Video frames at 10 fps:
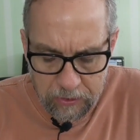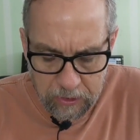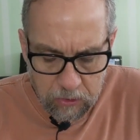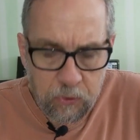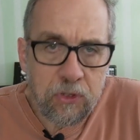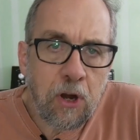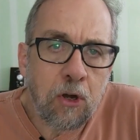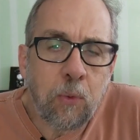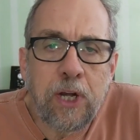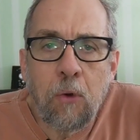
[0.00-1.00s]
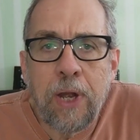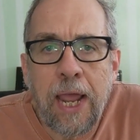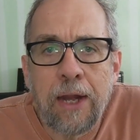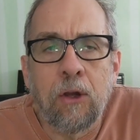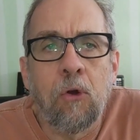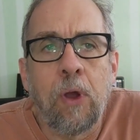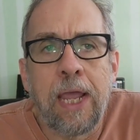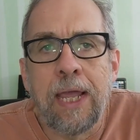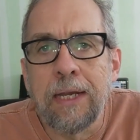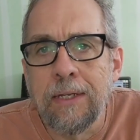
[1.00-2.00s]
It used the Arduino Nano
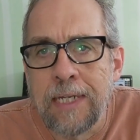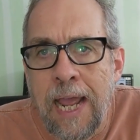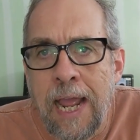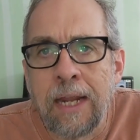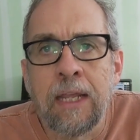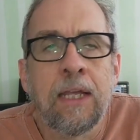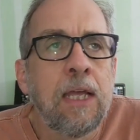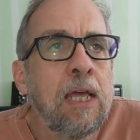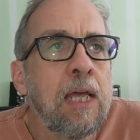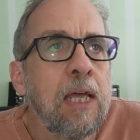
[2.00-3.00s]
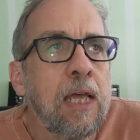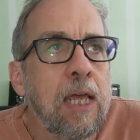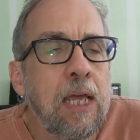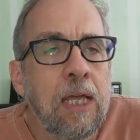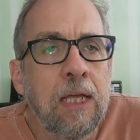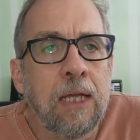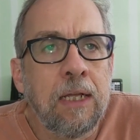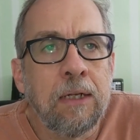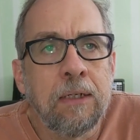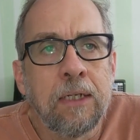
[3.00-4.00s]
and a DAC,
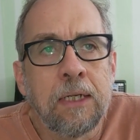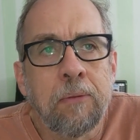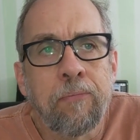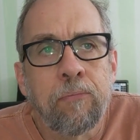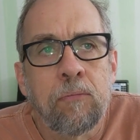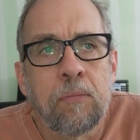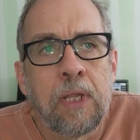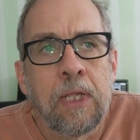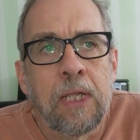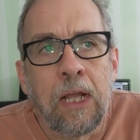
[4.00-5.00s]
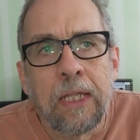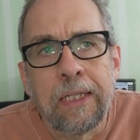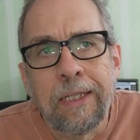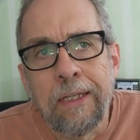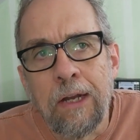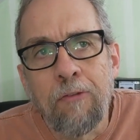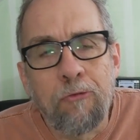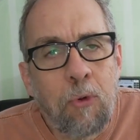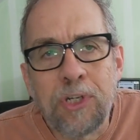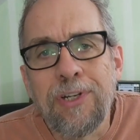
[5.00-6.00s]
and it
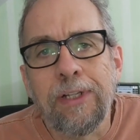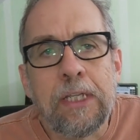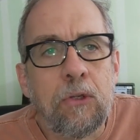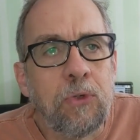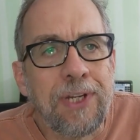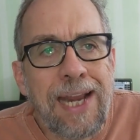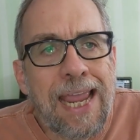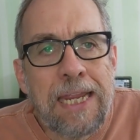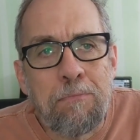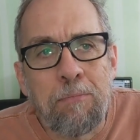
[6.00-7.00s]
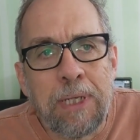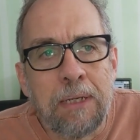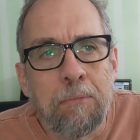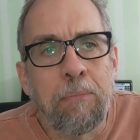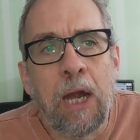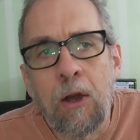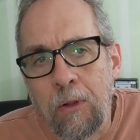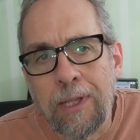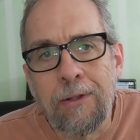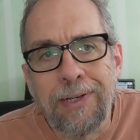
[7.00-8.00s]
unfortunately used an 8-bit
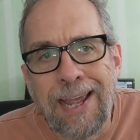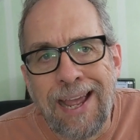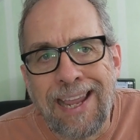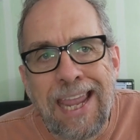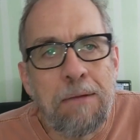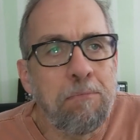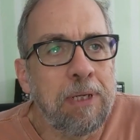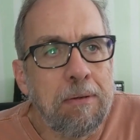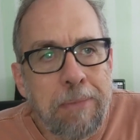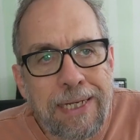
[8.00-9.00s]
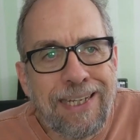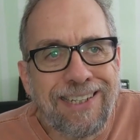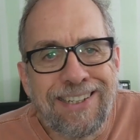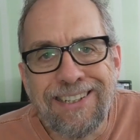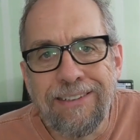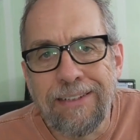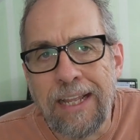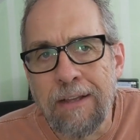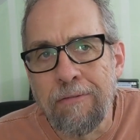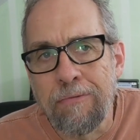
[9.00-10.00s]
parallel DAC, 8-bit meaning it didn't
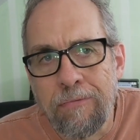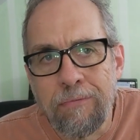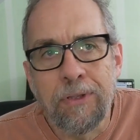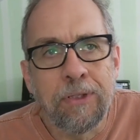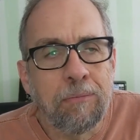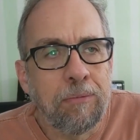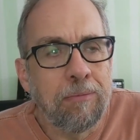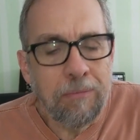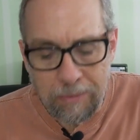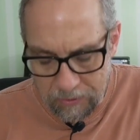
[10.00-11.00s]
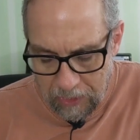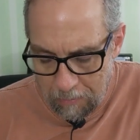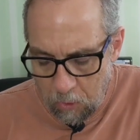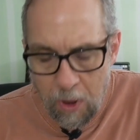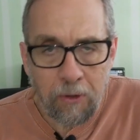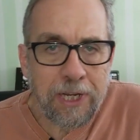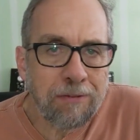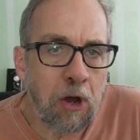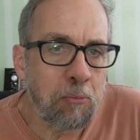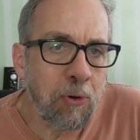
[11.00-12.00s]
have the same quality
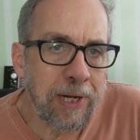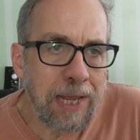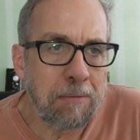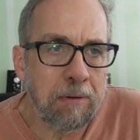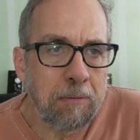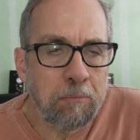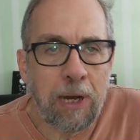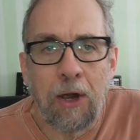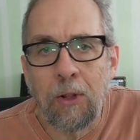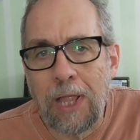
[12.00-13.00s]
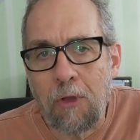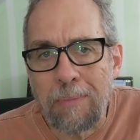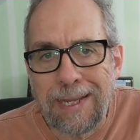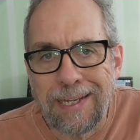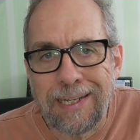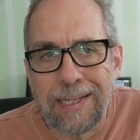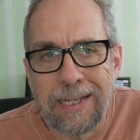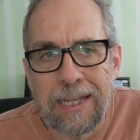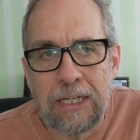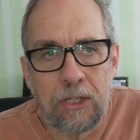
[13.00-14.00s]
of output, and parallel meaning it
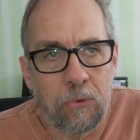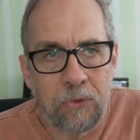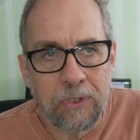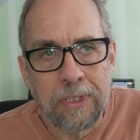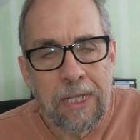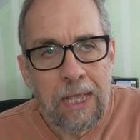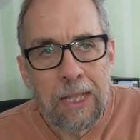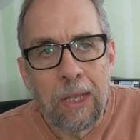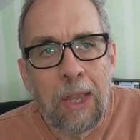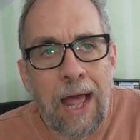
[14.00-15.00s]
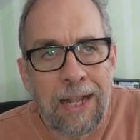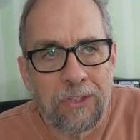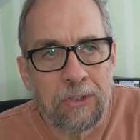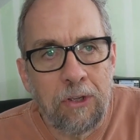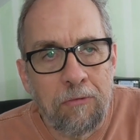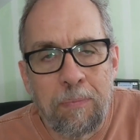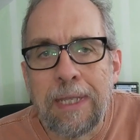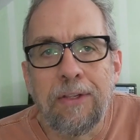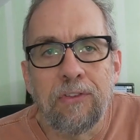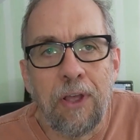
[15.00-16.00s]
had to use lots of
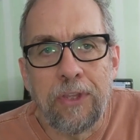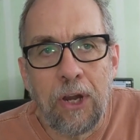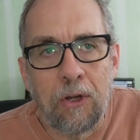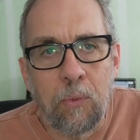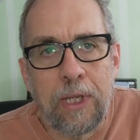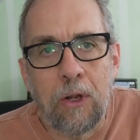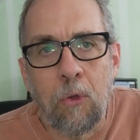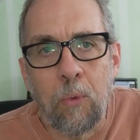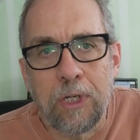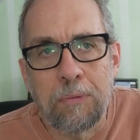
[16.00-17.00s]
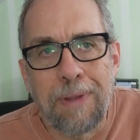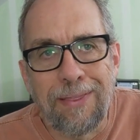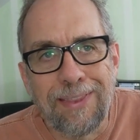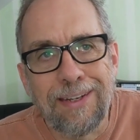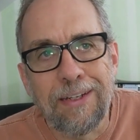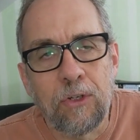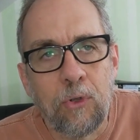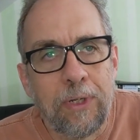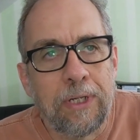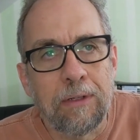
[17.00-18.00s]
pins on the Arduino, which meant that it
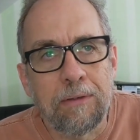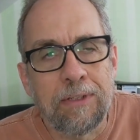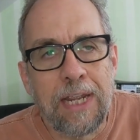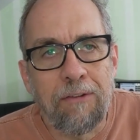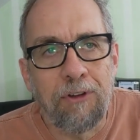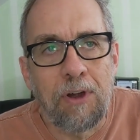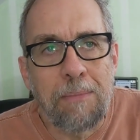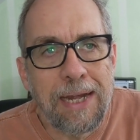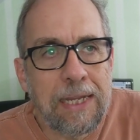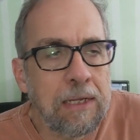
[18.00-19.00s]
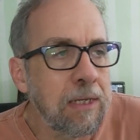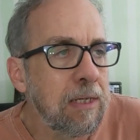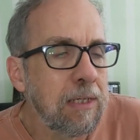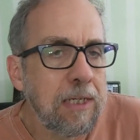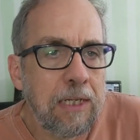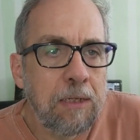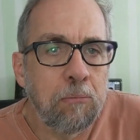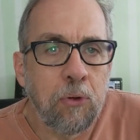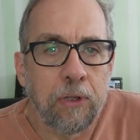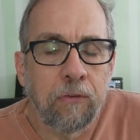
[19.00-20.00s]
couldn't take very many
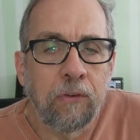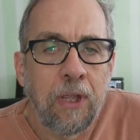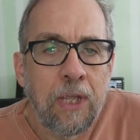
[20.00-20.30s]
inputs.